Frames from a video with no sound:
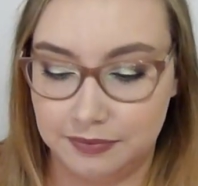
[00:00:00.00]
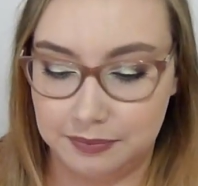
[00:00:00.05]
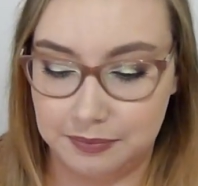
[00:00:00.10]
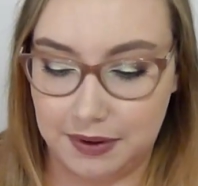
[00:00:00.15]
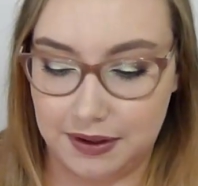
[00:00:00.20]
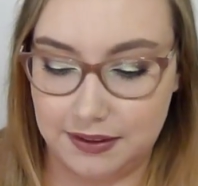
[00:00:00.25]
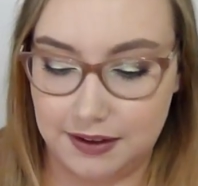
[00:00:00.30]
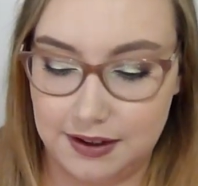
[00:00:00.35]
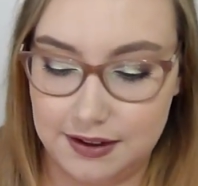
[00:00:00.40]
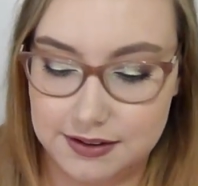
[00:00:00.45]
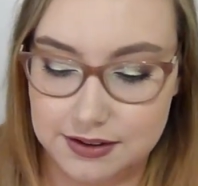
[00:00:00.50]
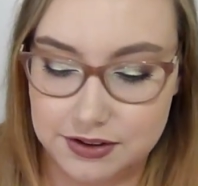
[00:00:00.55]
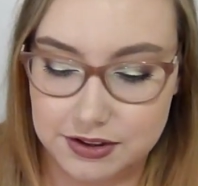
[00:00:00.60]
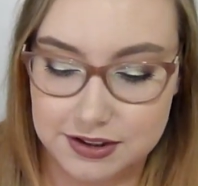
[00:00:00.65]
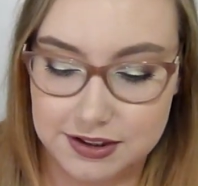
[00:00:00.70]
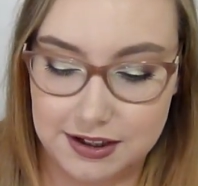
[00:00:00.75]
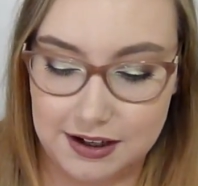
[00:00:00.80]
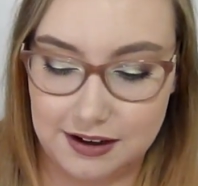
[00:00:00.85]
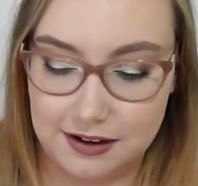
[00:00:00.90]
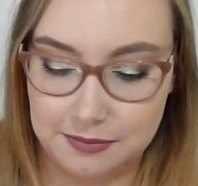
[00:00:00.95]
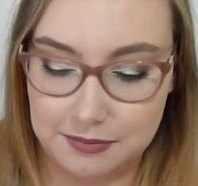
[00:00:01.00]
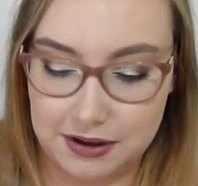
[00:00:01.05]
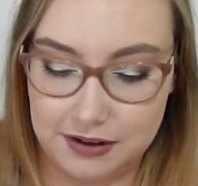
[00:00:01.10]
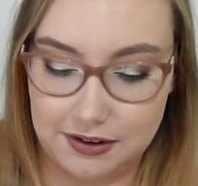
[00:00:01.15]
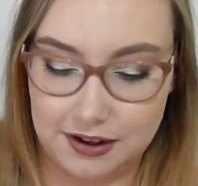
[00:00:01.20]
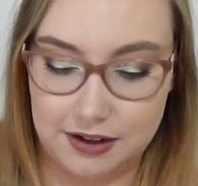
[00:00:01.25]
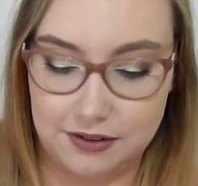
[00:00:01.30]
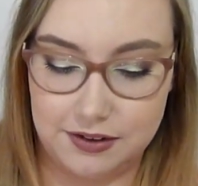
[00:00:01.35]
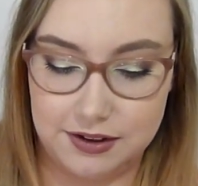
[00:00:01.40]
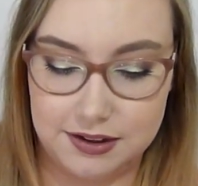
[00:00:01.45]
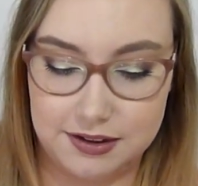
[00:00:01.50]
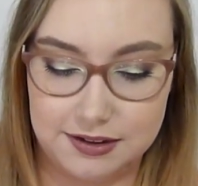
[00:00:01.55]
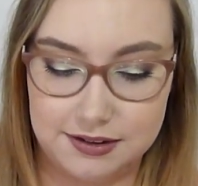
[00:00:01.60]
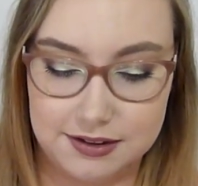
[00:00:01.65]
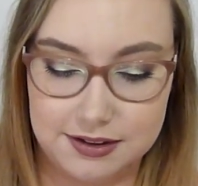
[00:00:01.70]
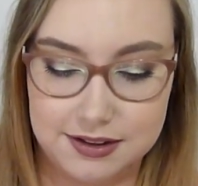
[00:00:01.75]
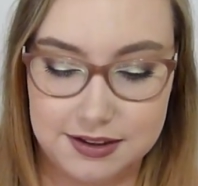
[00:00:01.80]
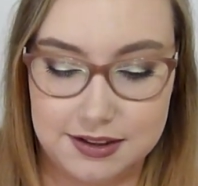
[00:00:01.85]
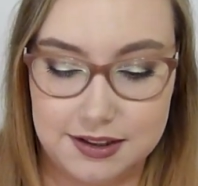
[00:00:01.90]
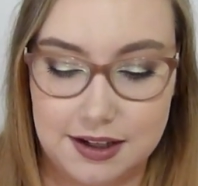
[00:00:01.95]
But these are just like my favourite
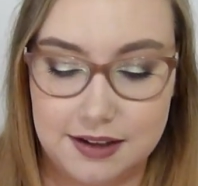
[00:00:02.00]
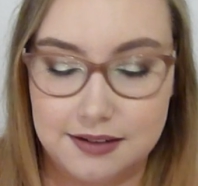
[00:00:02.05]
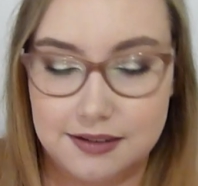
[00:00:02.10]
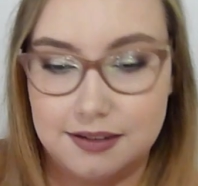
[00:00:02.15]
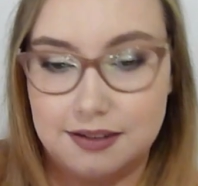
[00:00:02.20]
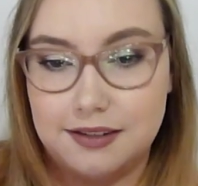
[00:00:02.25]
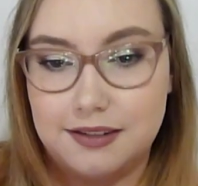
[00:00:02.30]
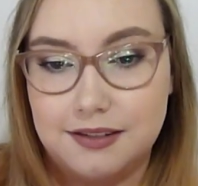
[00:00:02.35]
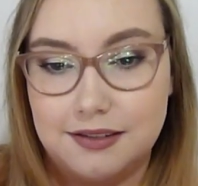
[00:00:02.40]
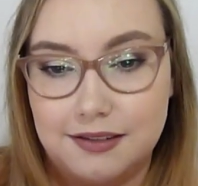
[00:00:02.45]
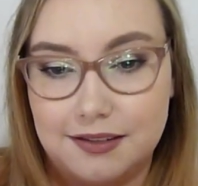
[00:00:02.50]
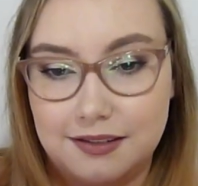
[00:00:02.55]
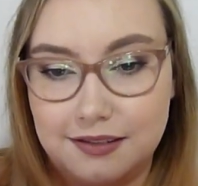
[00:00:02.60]
scents.